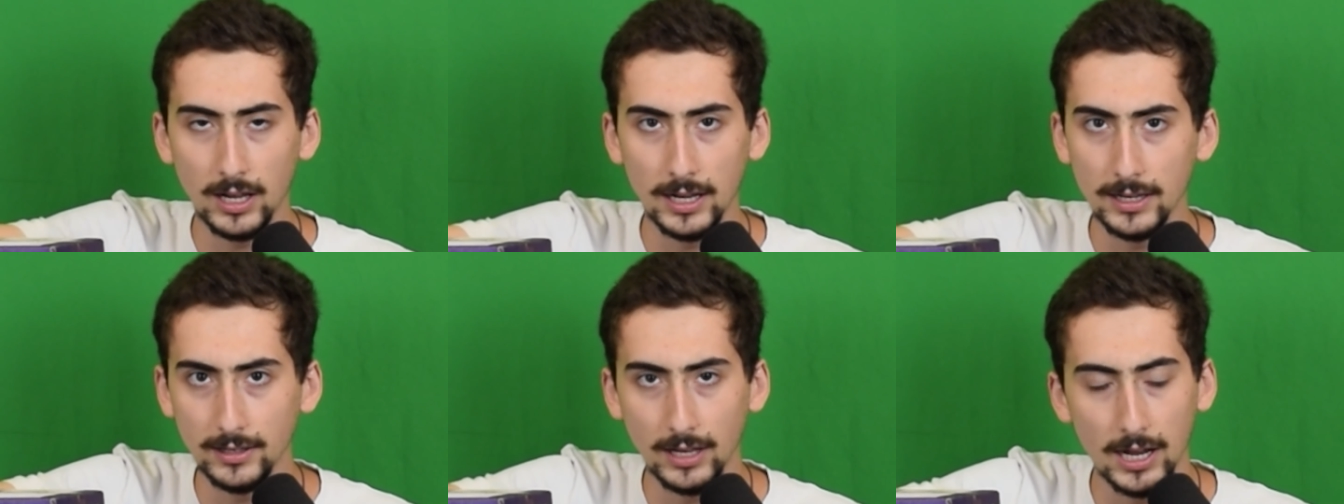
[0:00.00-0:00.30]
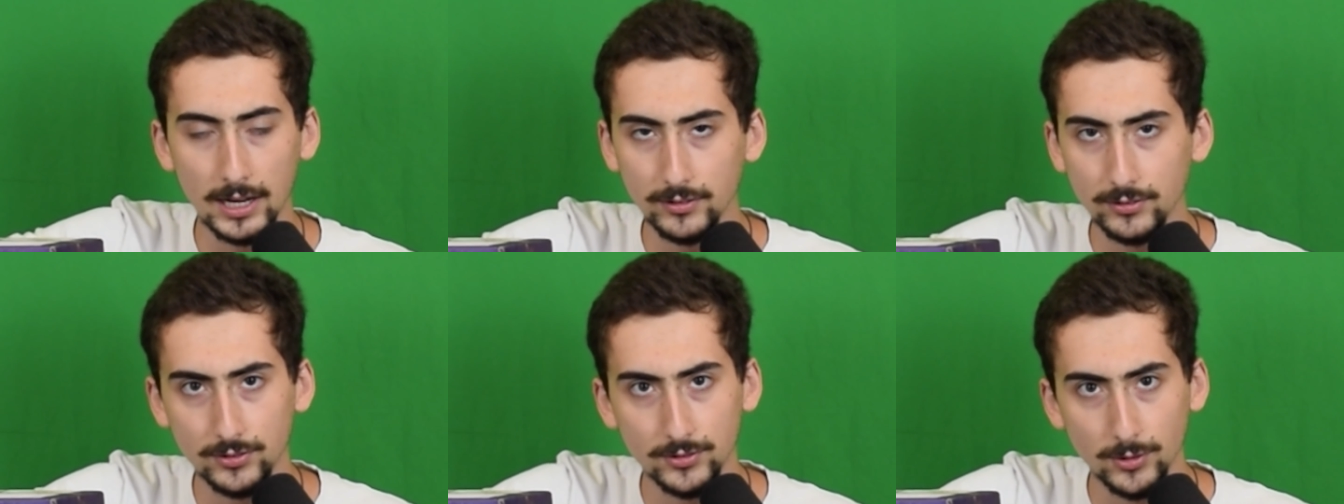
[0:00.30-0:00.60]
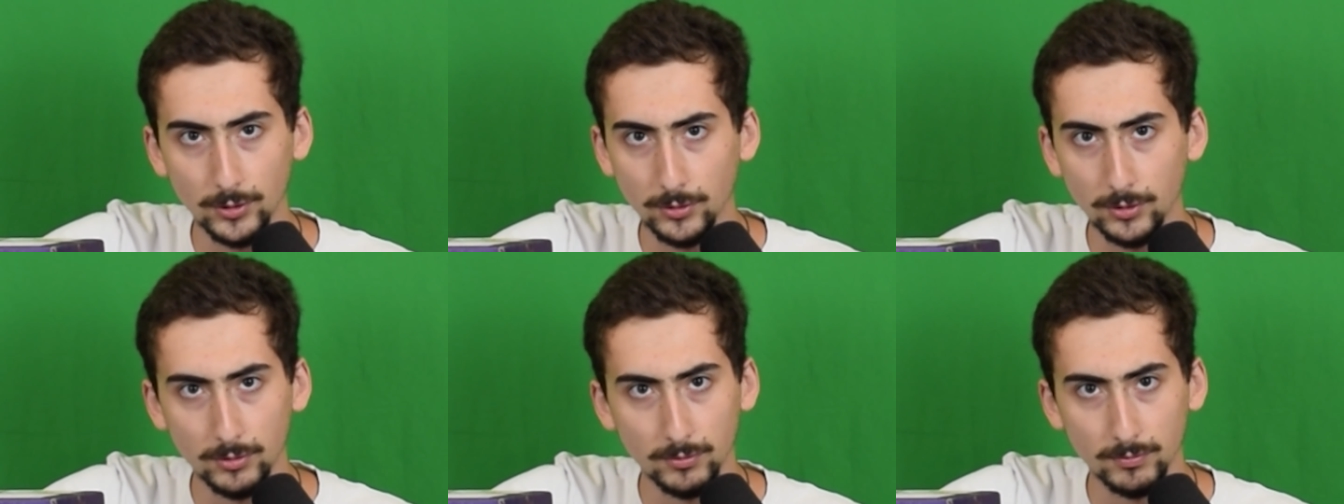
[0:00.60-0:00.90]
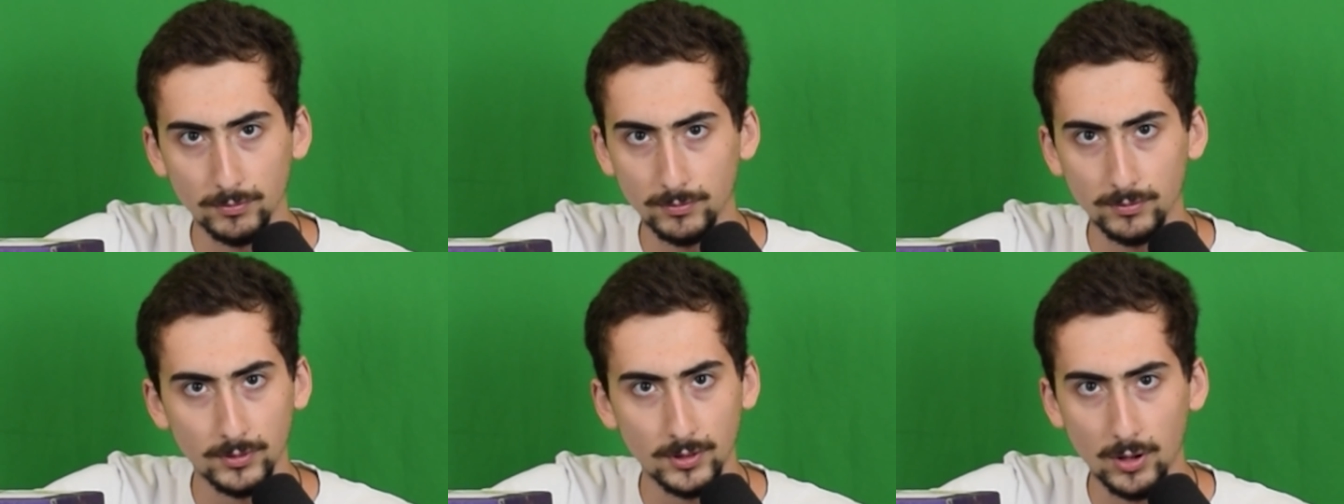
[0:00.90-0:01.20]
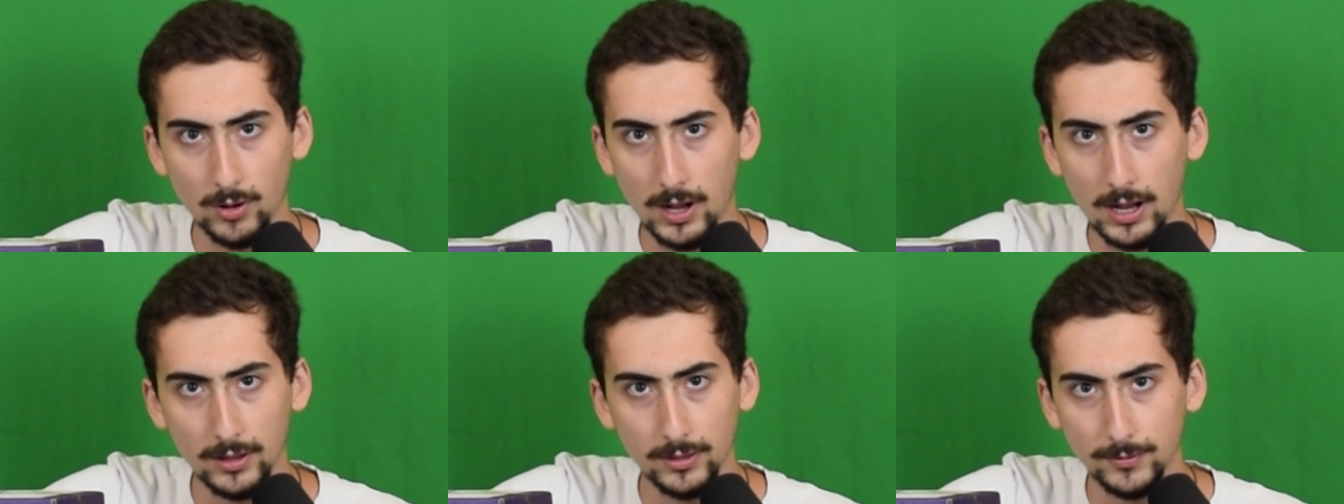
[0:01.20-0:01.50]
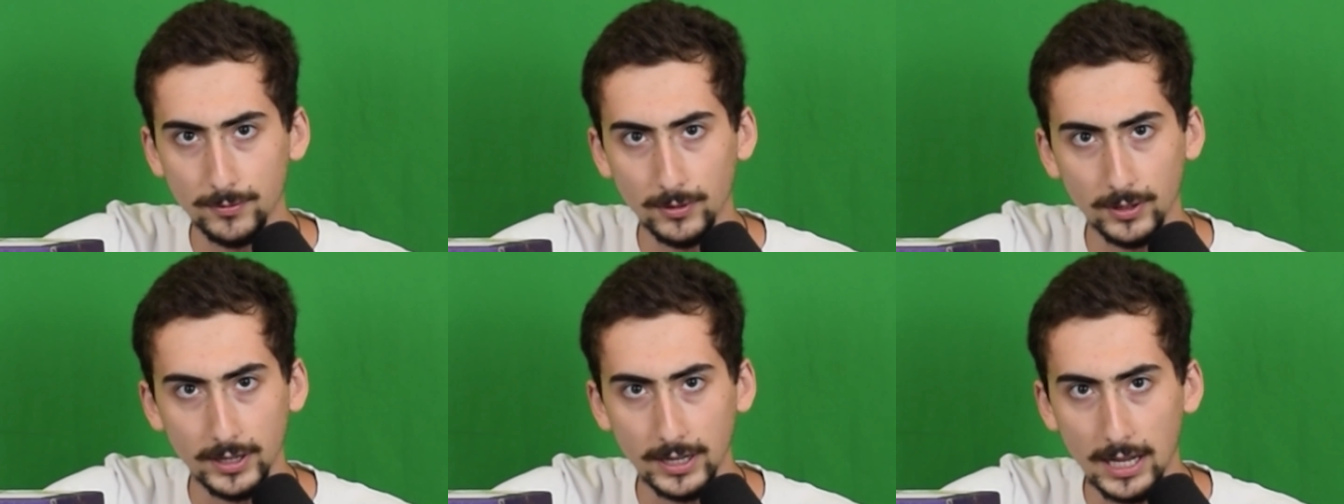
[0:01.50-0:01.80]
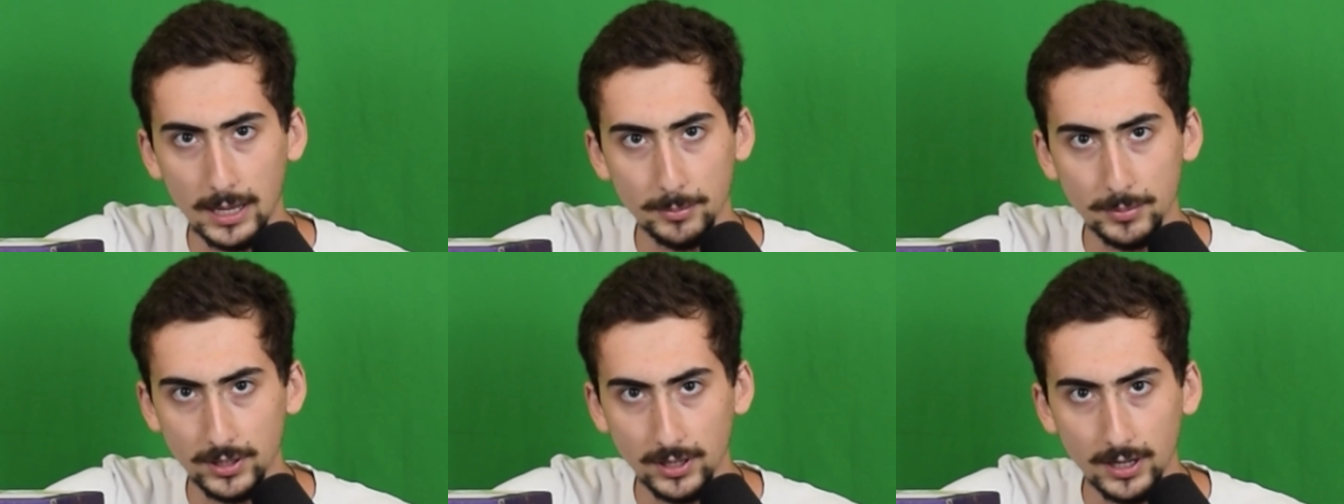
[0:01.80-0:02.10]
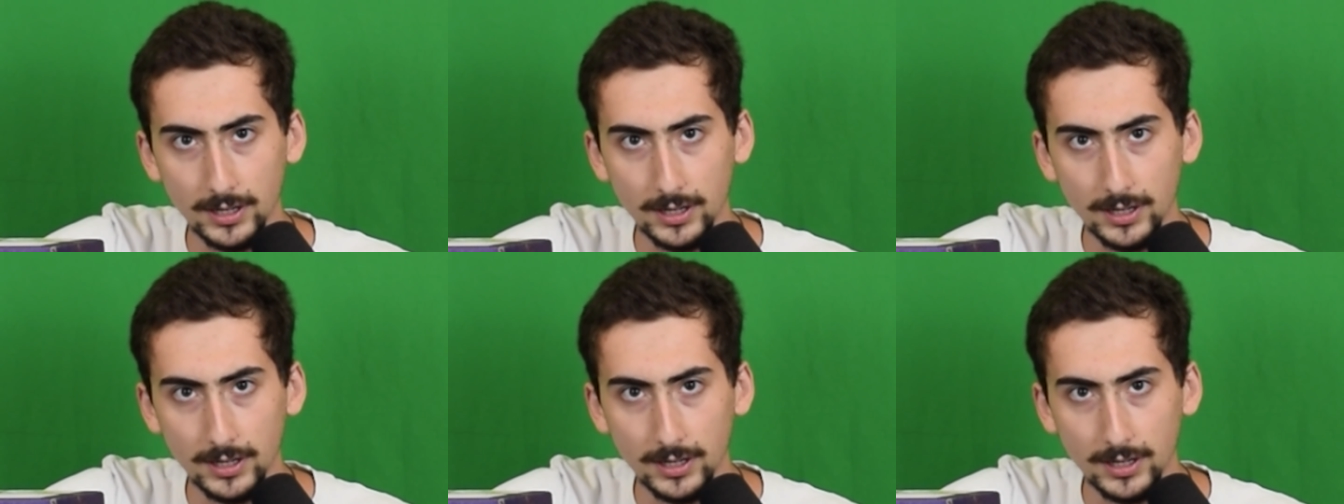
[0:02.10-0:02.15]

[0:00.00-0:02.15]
I, I still don't know how the fuck it happened